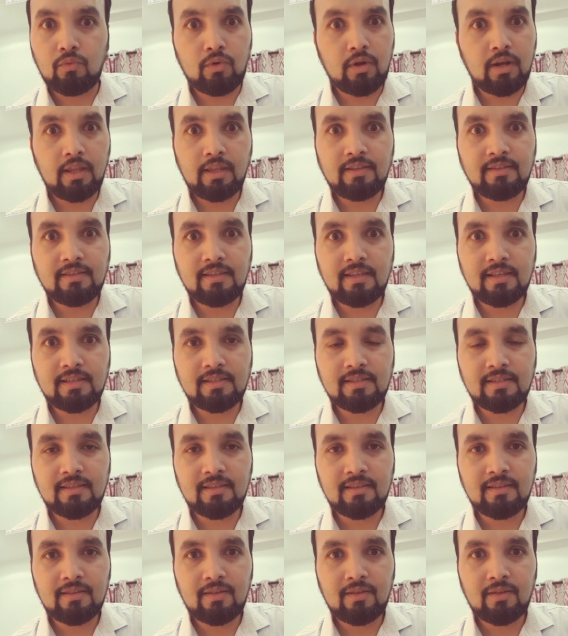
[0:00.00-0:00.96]
What is
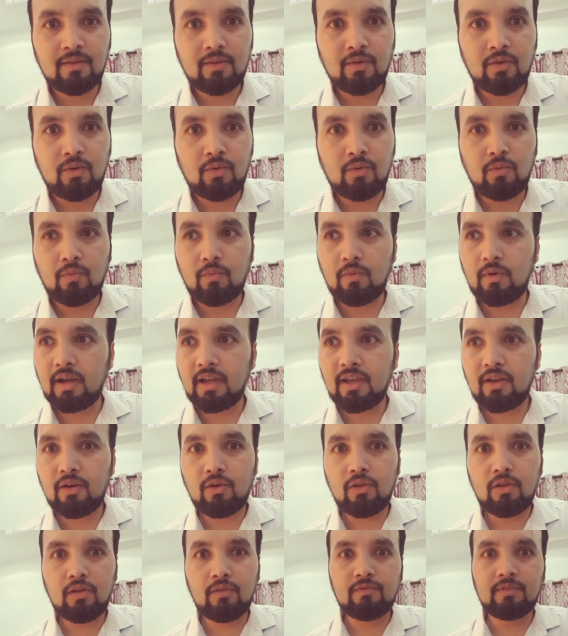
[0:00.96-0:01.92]
this? Why
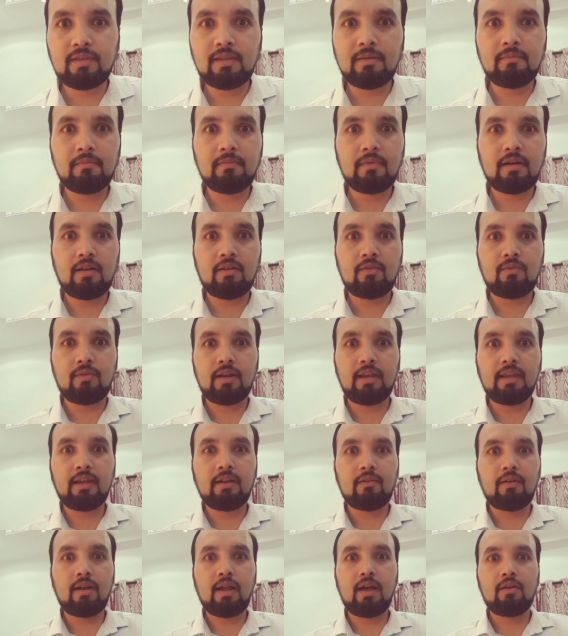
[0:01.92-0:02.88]
all of them are
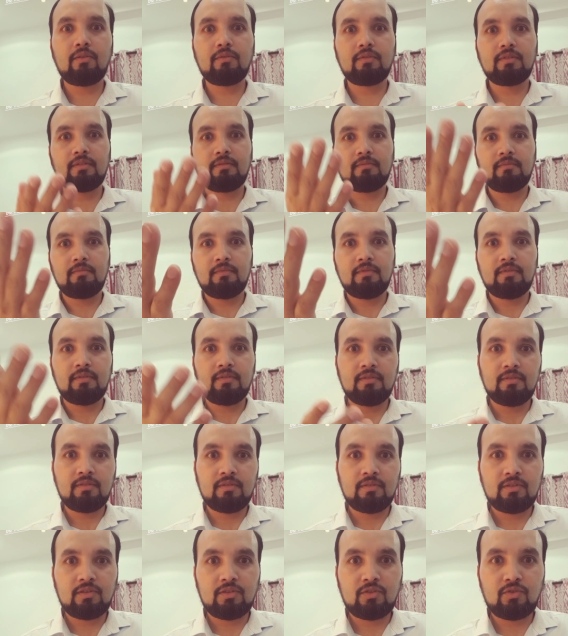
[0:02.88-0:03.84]
running around
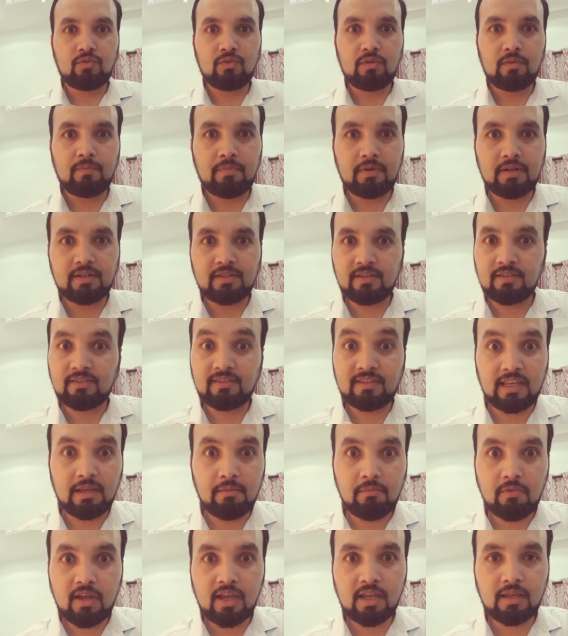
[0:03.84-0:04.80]
to a person
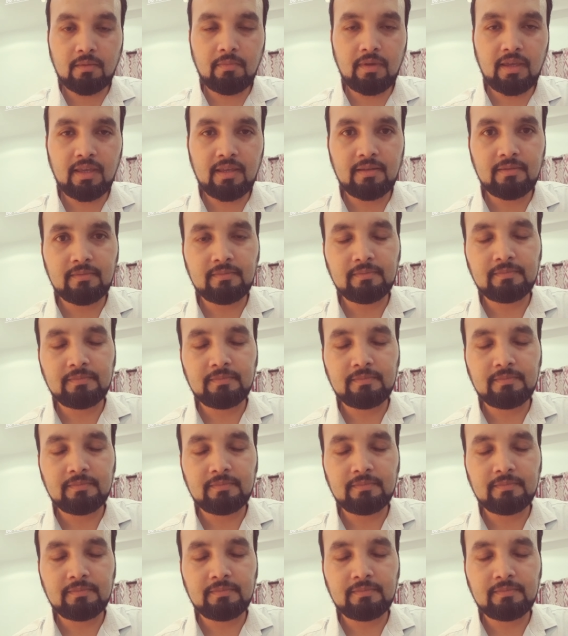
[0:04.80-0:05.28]
same like me?